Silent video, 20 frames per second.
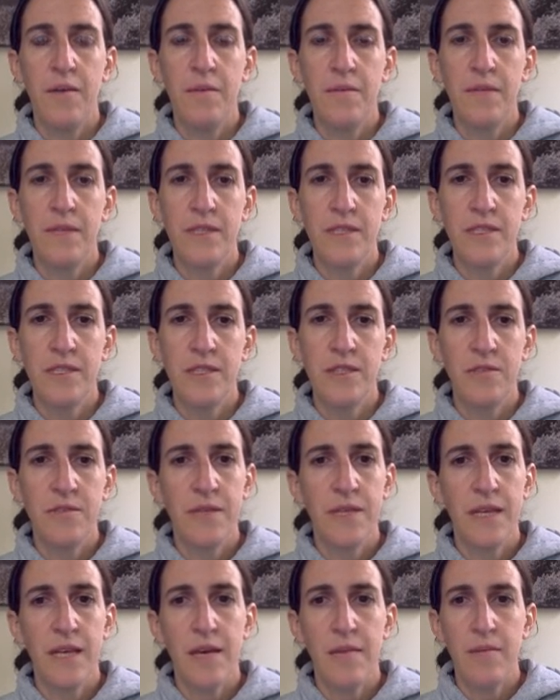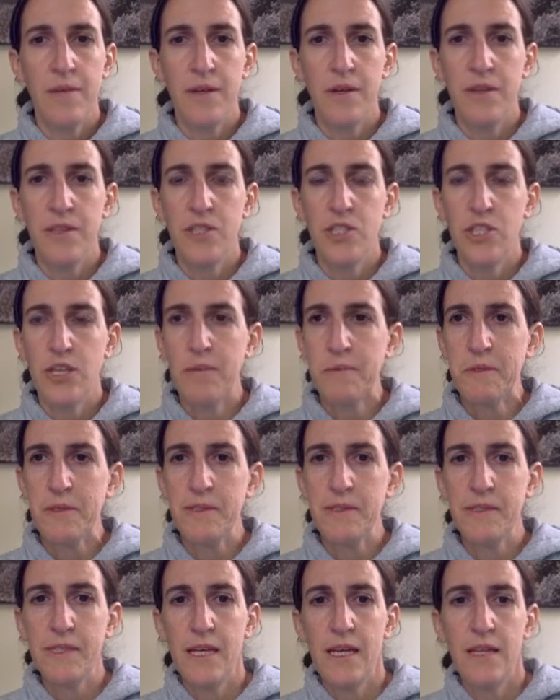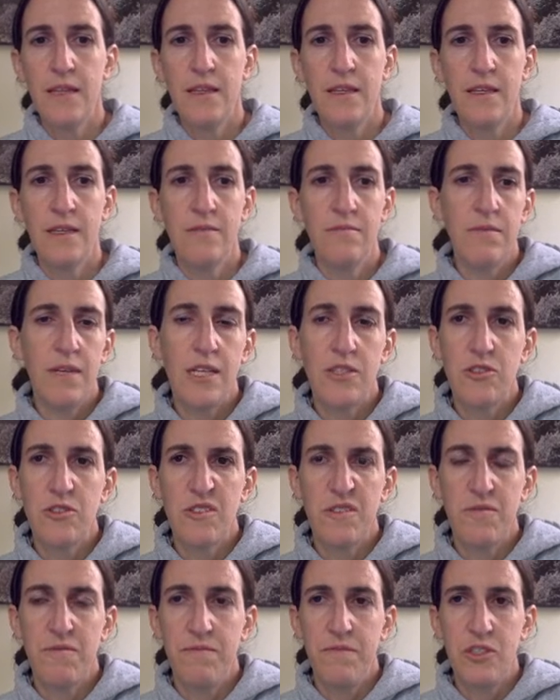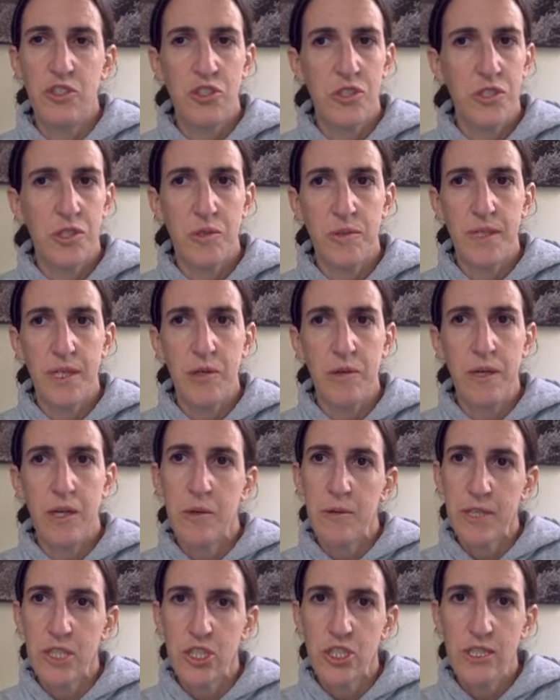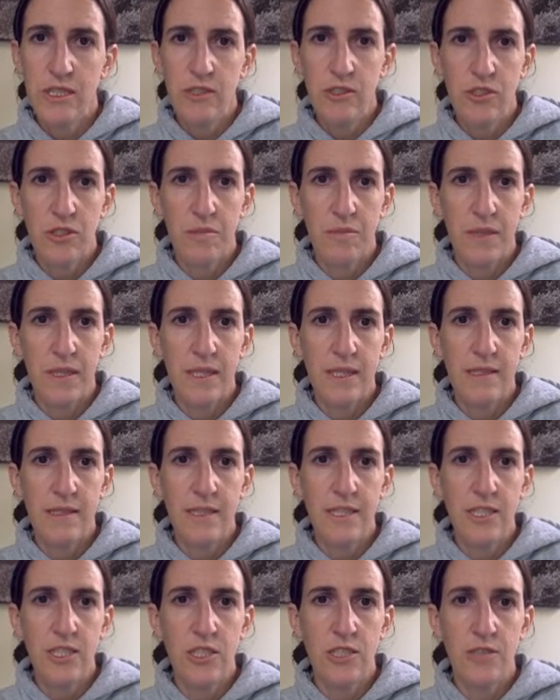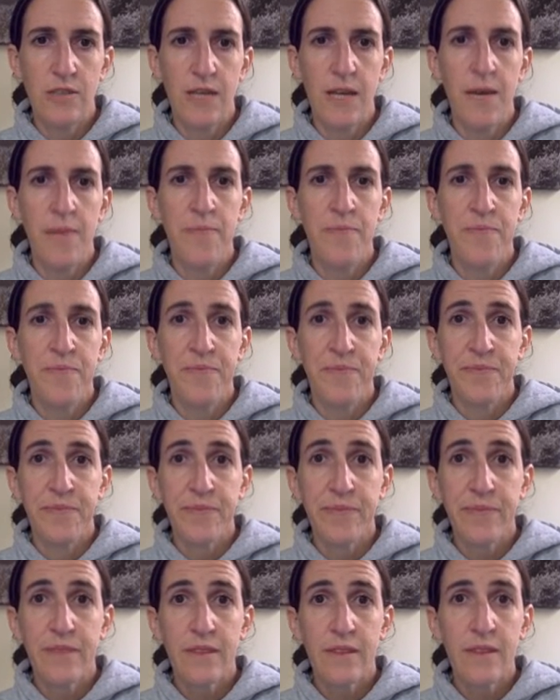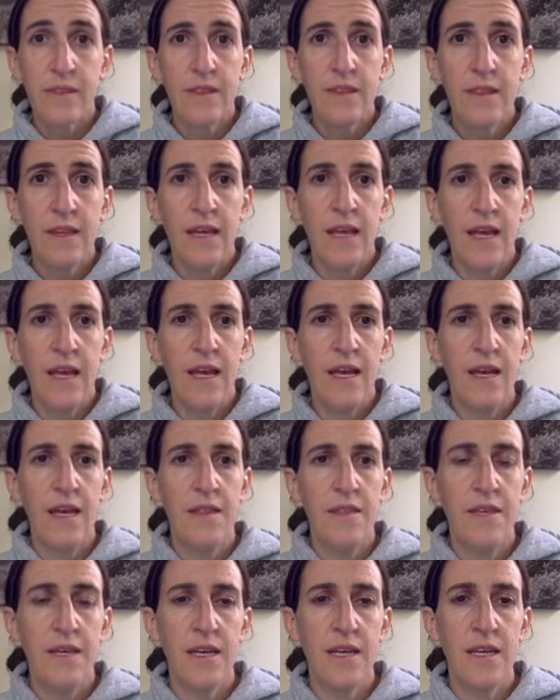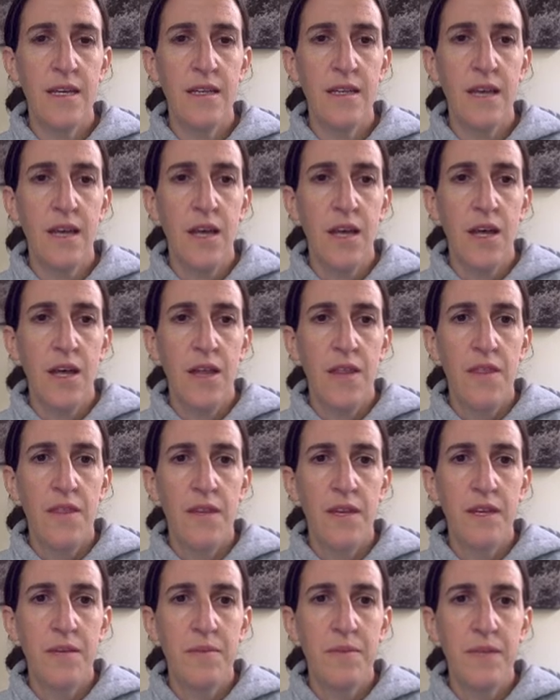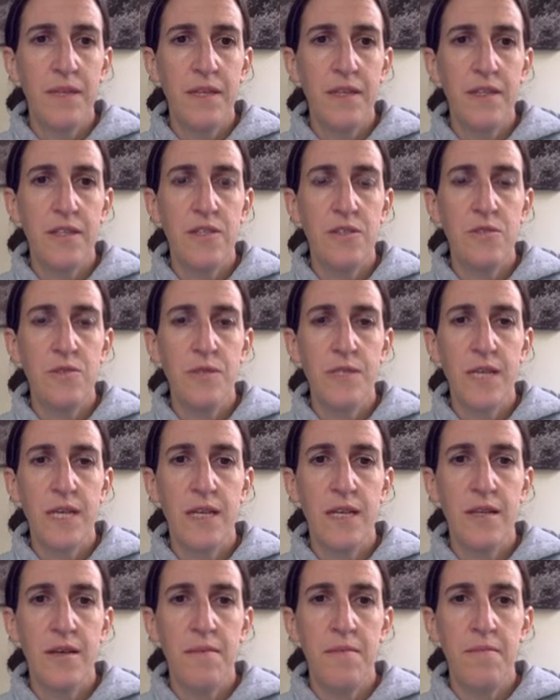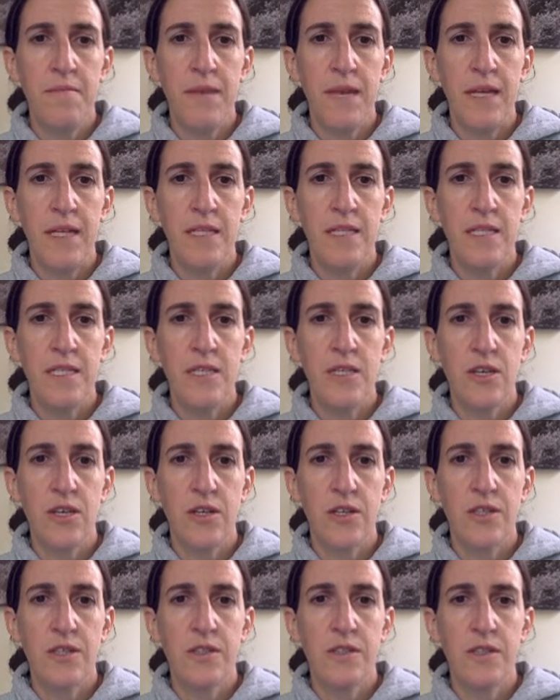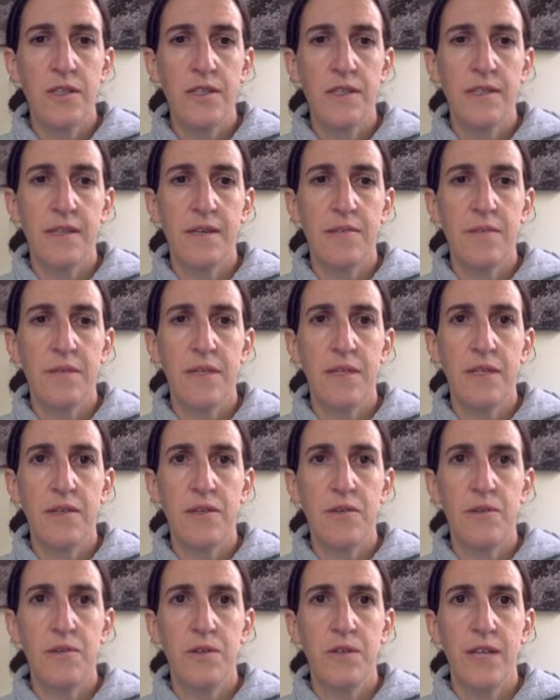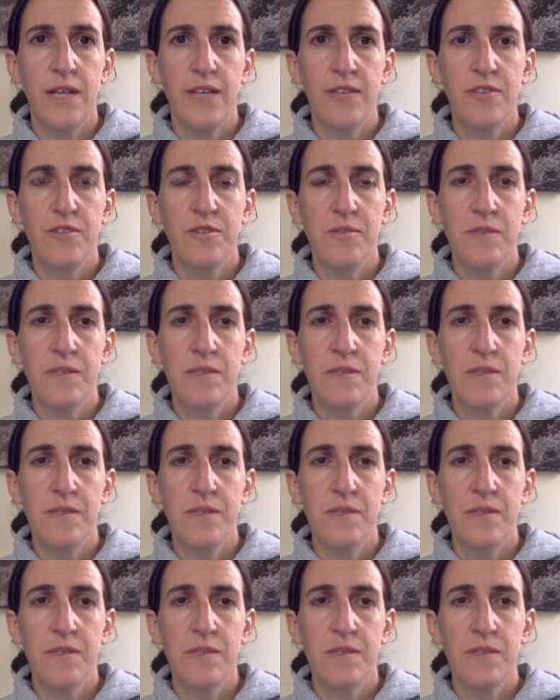Listen to the recap in all the chapters and then answer it's just 3 quick questions. Should be easy to do that. And then complete the Newsela Manatee article assignment in Google Classroom.